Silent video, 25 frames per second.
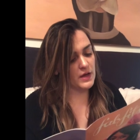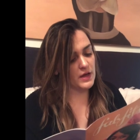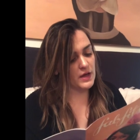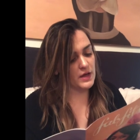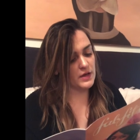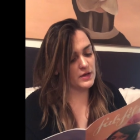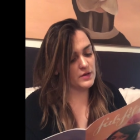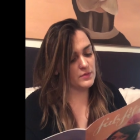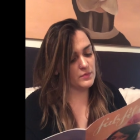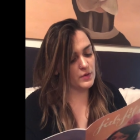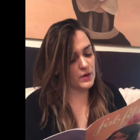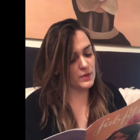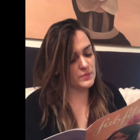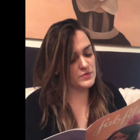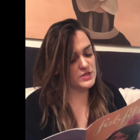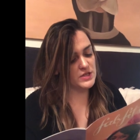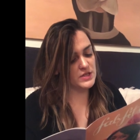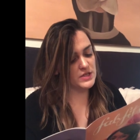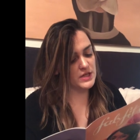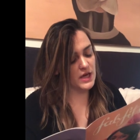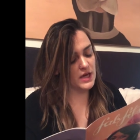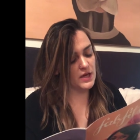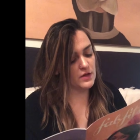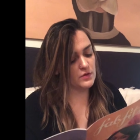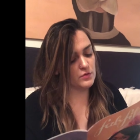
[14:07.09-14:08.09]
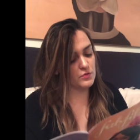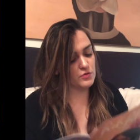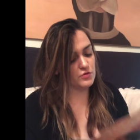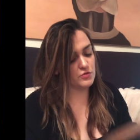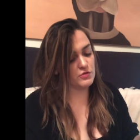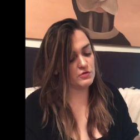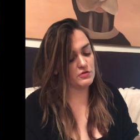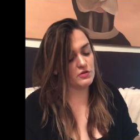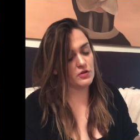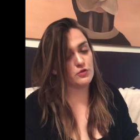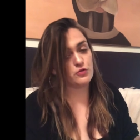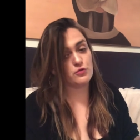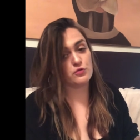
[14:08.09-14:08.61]
and Prep Detanglers
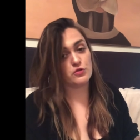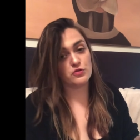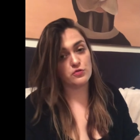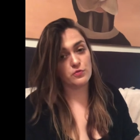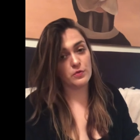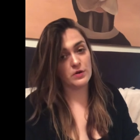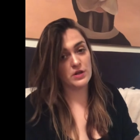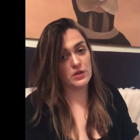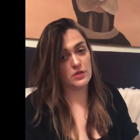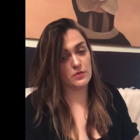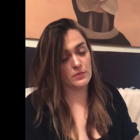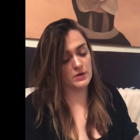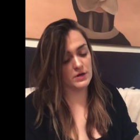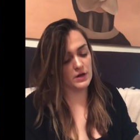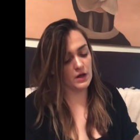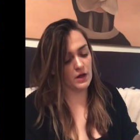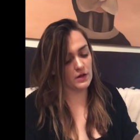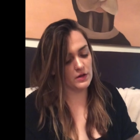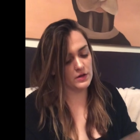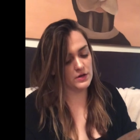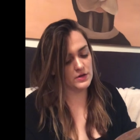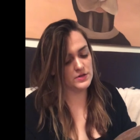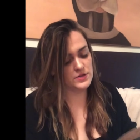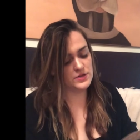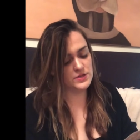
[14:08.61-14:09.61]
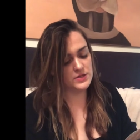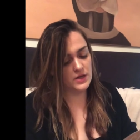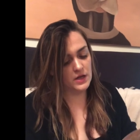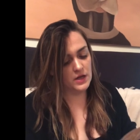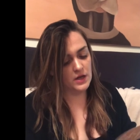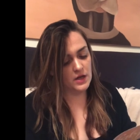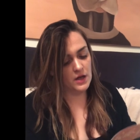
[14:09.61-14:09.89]
retails for $23.